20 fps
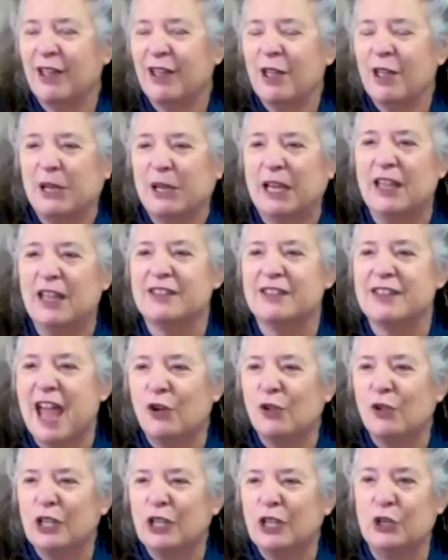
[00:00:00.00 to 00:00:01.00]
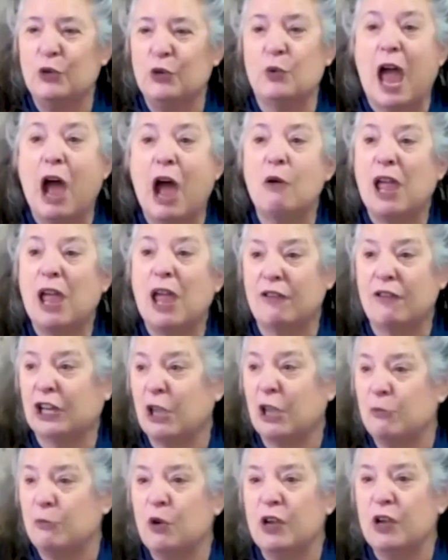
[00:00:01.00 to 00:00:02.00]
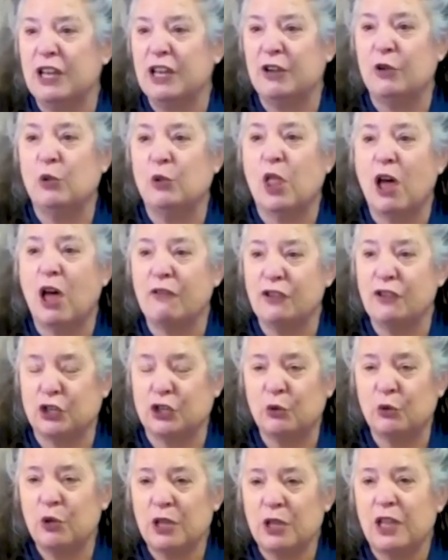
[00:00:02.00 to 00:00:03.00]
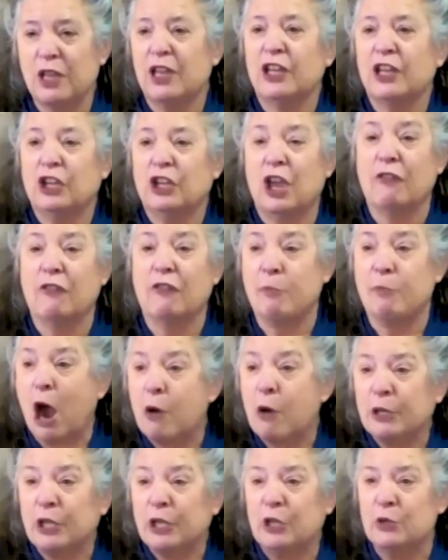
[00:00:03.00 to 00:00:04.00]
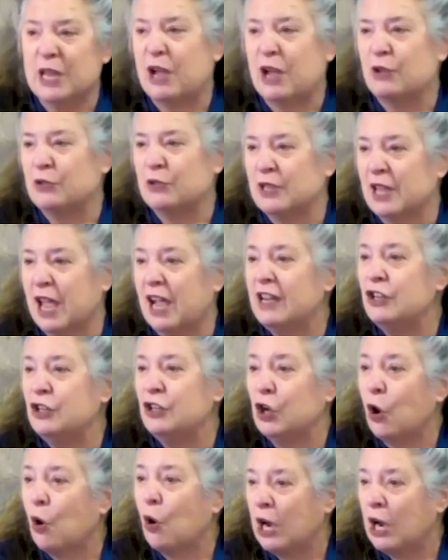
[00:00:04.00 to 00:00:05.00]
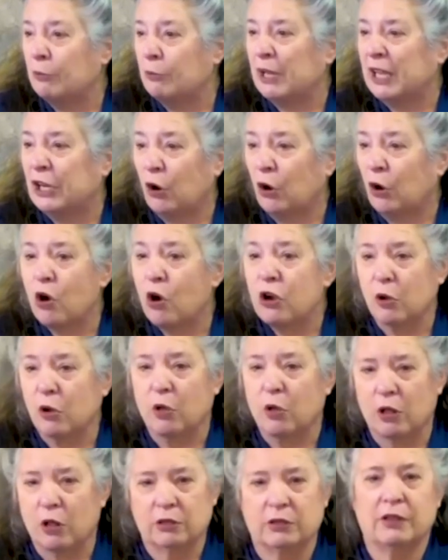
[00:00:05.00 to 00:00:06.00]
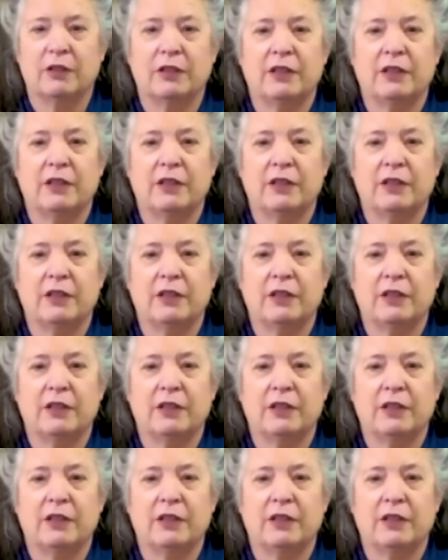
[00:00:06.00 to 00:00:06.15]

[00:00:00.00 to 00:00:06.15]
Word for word: Because not only do you now have a community who loves you, you have barbecues outside and you know how to play cornhole.